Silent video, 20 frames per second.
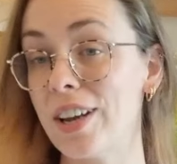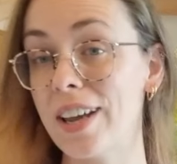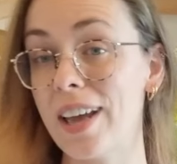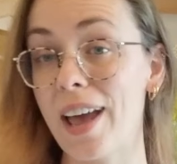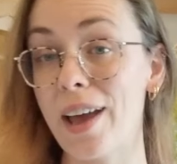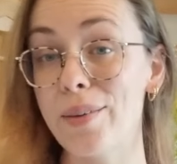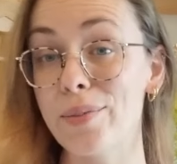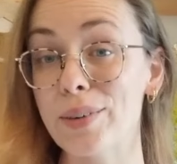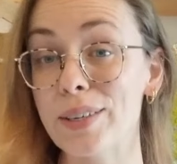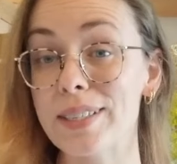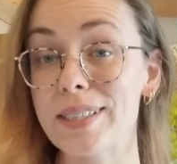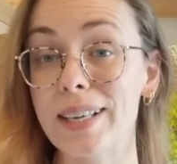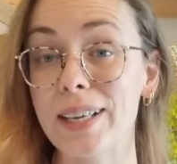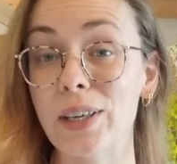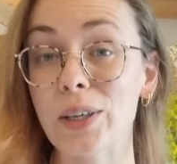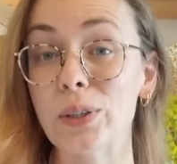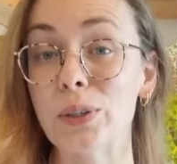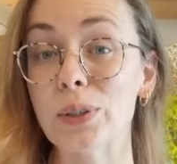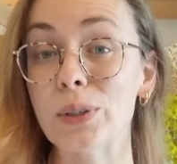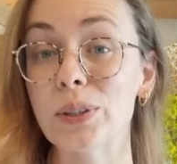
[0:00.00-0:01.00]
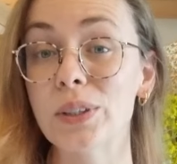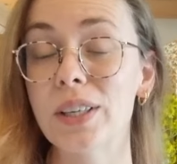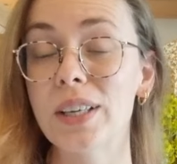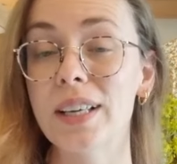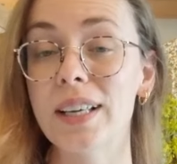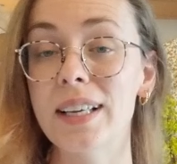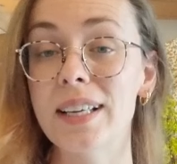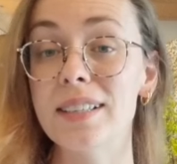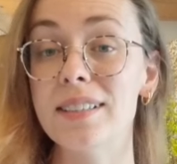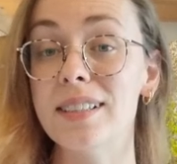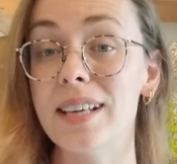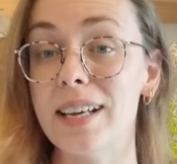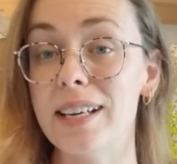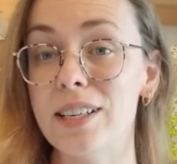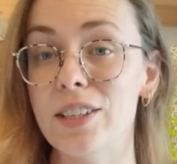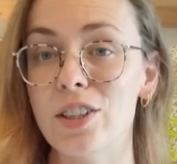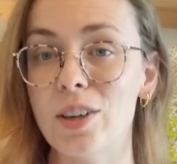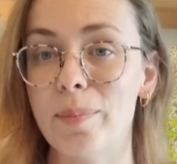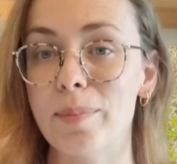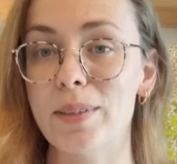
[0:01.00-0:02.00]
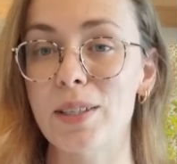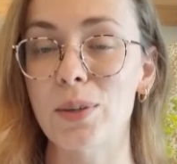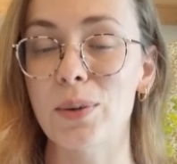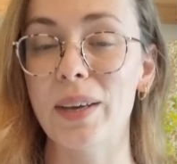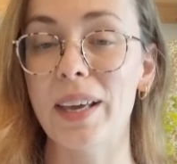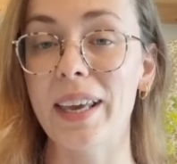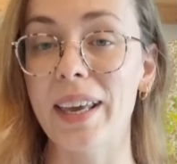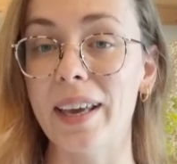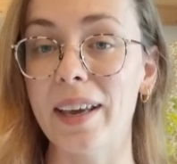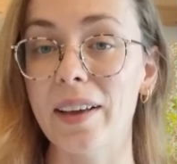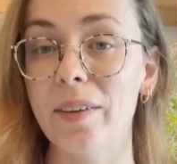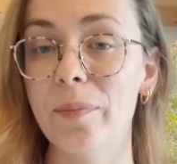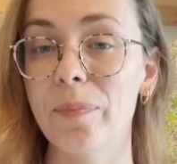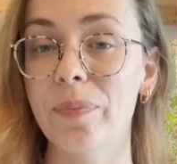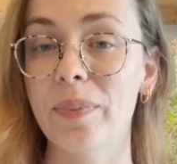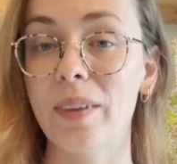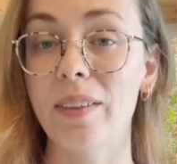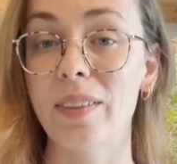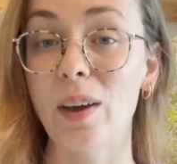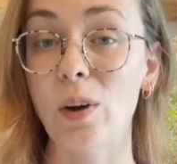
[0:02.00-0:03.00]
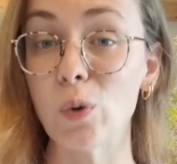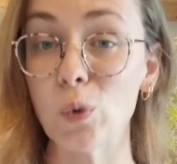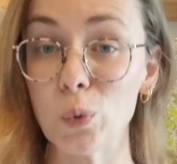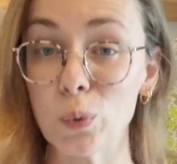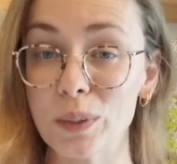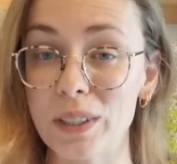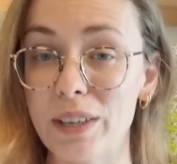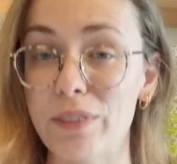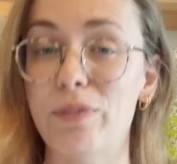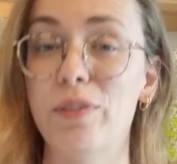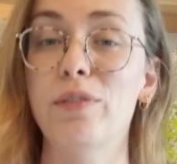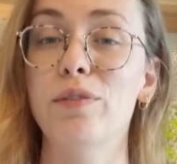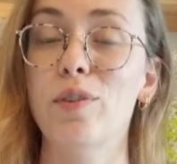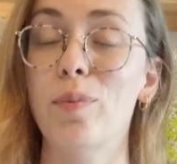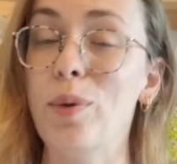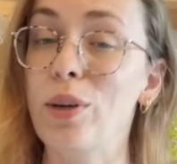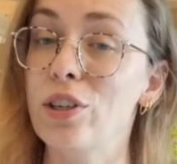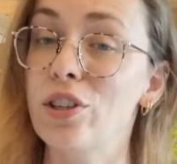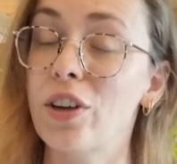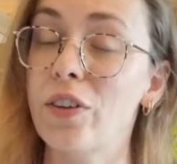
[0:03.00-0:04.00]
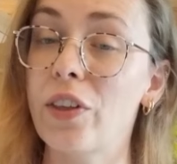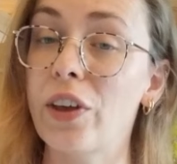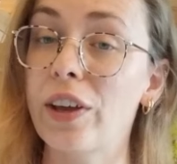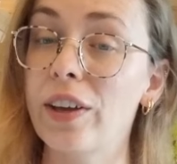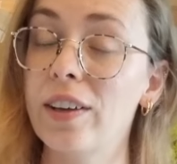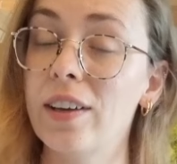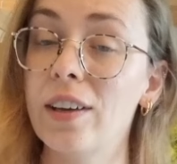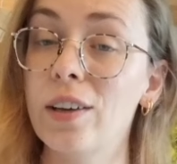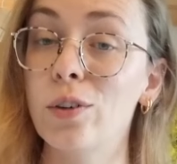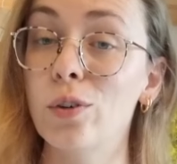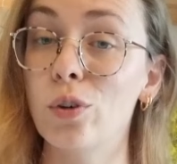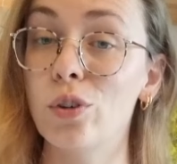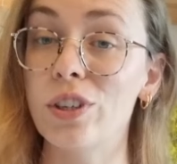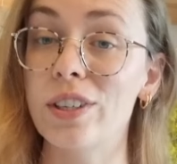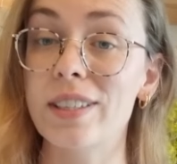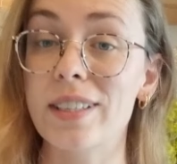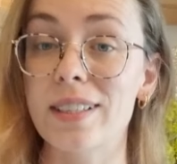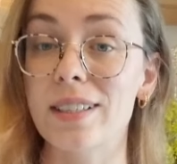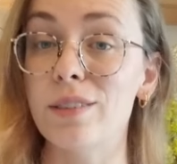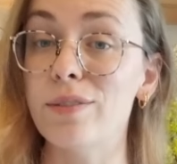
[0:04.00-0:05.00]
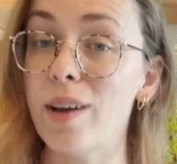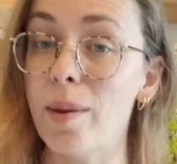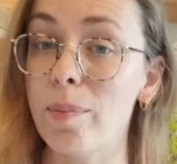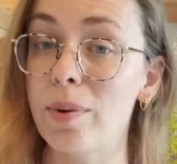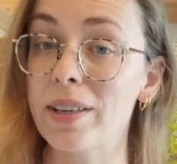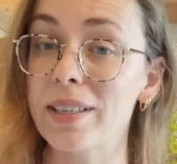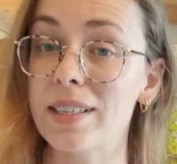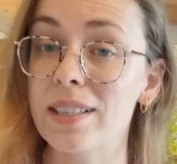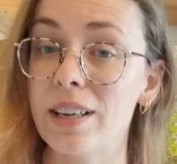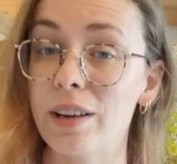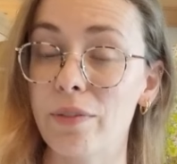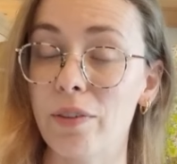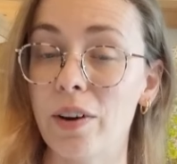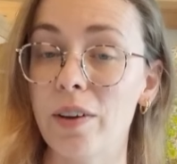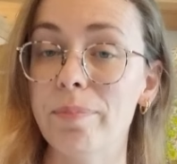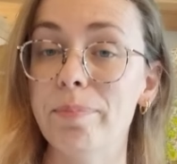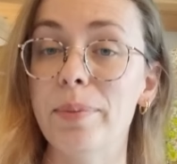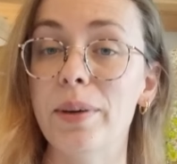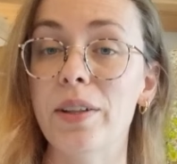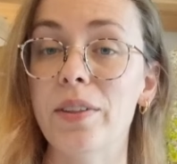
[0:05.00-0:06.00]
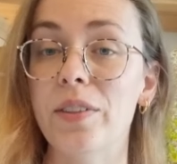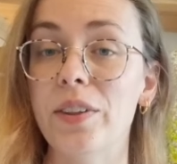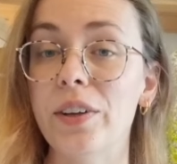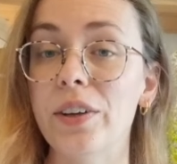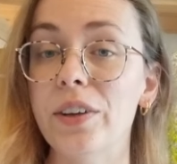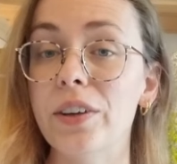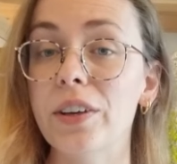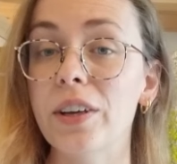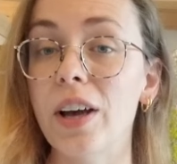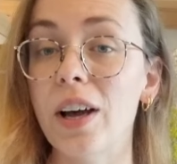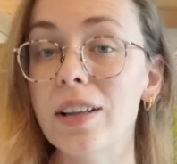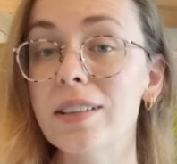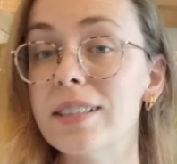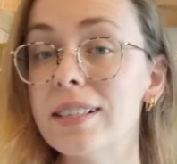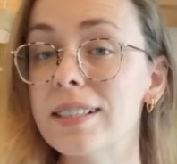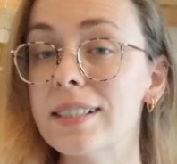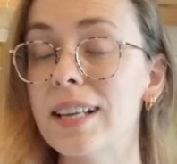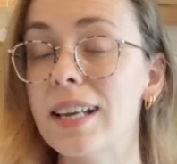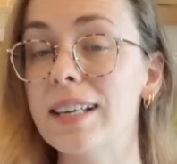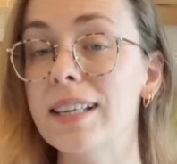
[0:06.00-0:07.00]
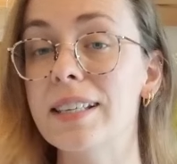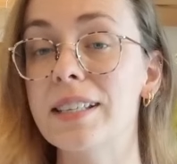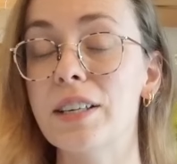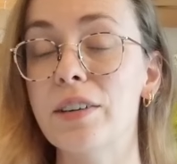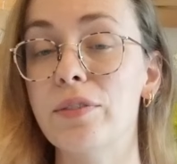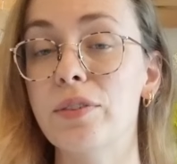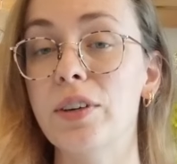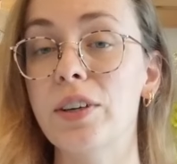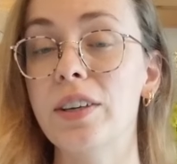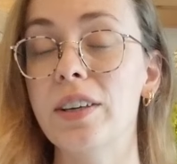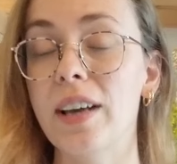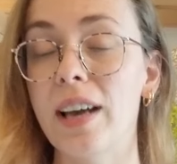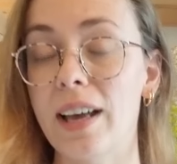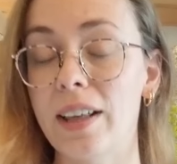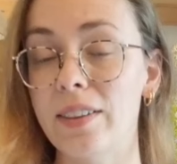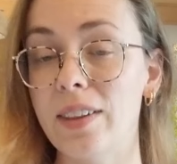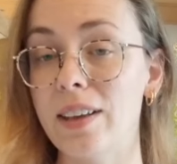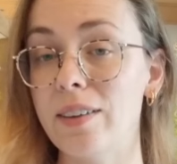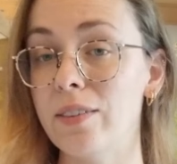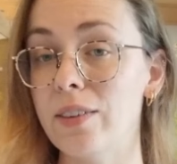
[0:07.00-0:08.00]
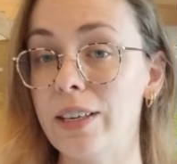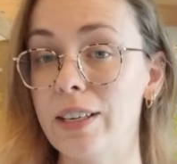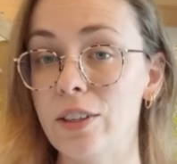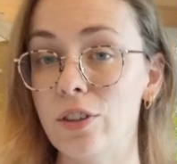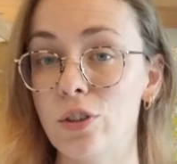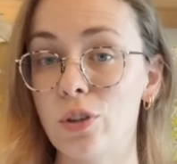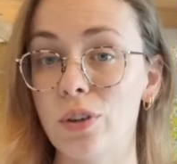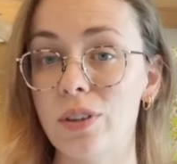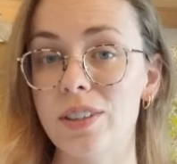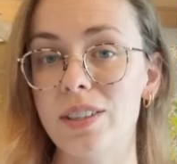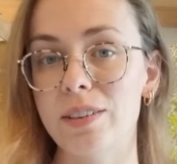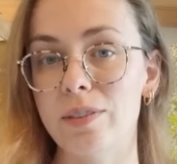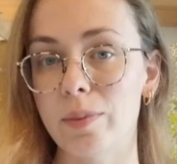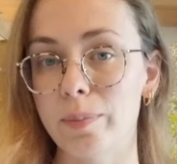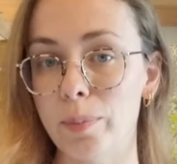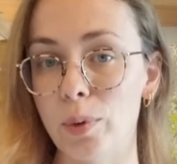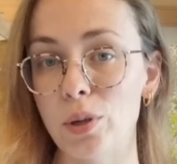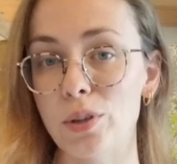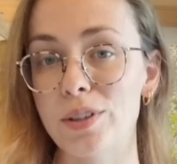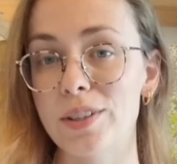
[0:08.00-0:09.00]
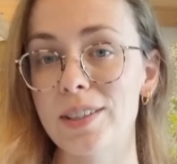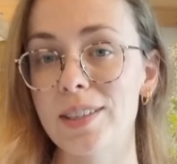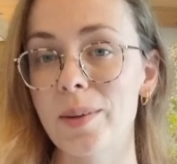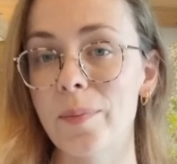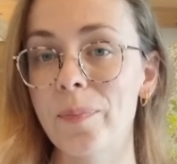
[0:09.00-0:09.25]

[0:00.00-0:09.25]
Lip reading: every single Zadie jumpsuit here. They're all different from each other, not just because the fabrics are different, but the cut is slightly different and they each got different mods.